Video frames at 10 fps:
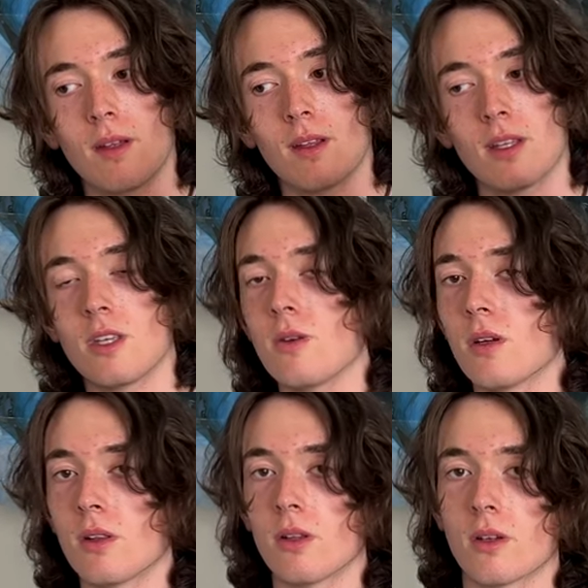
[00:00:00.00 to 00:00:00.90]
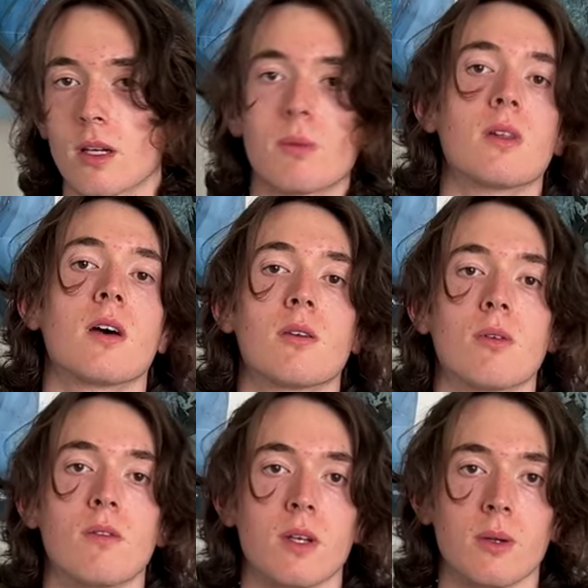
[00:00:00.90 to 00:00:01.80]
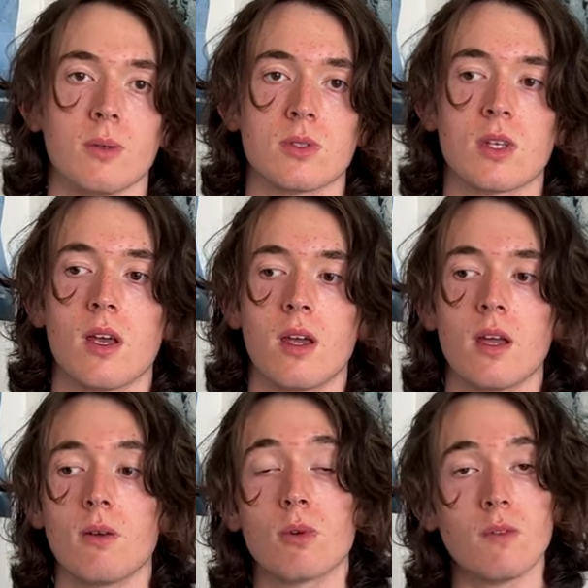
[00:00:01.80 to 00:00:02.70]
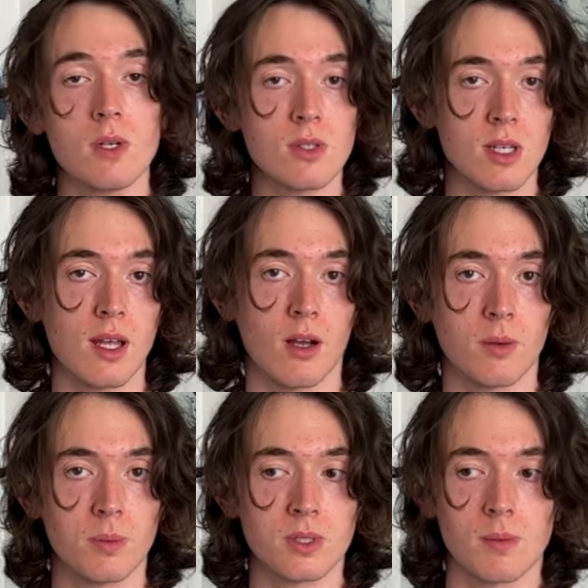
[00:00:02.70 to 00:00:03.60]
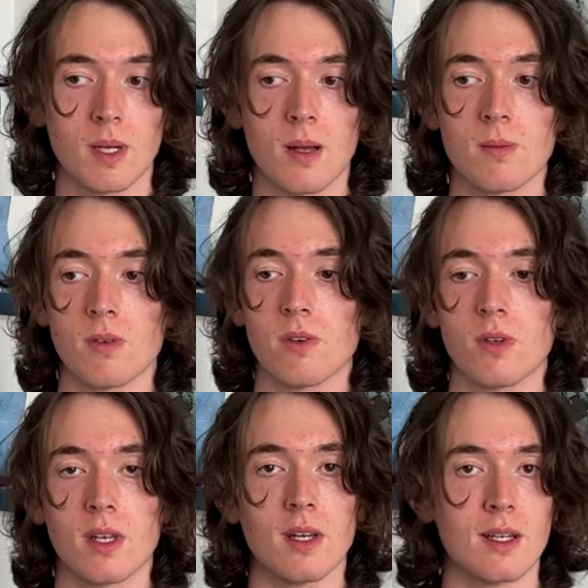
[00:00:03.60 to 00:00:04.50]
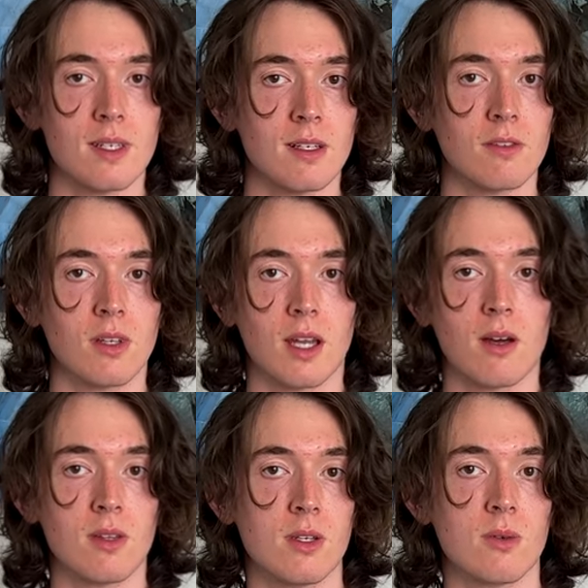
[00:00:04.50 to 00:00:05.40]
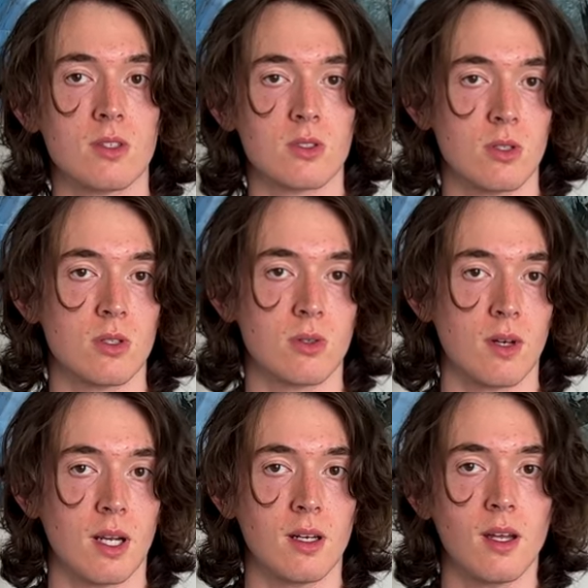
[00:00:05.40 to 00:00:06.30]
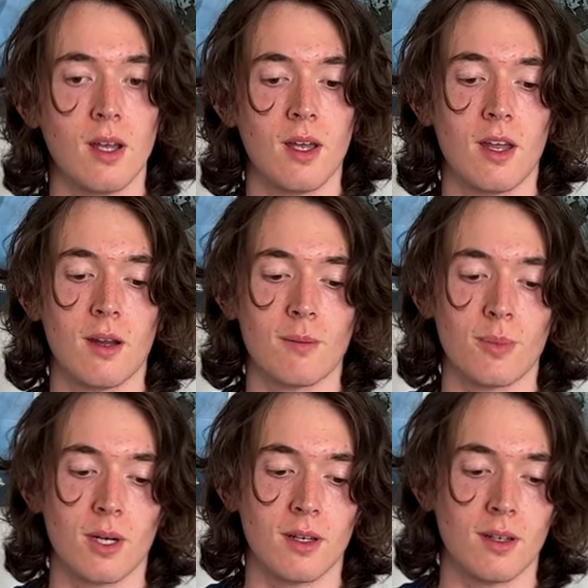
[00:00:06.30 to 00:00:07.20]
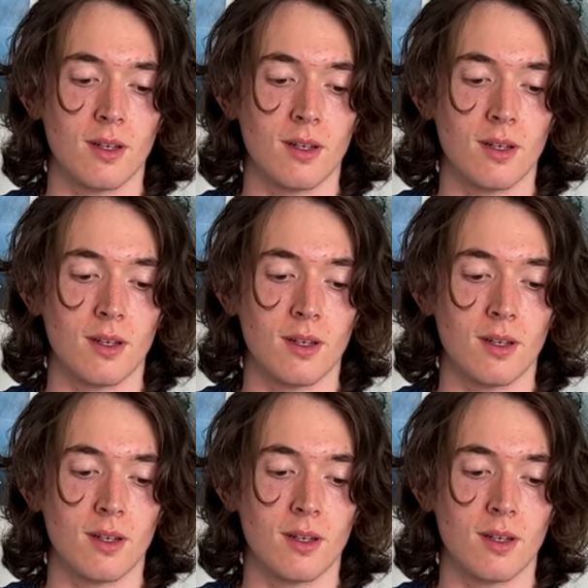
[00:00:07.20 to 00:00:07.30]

like you can look up a lot of reviews and reviews can help sometimes if you get an idea of like how they do on certain terrain. But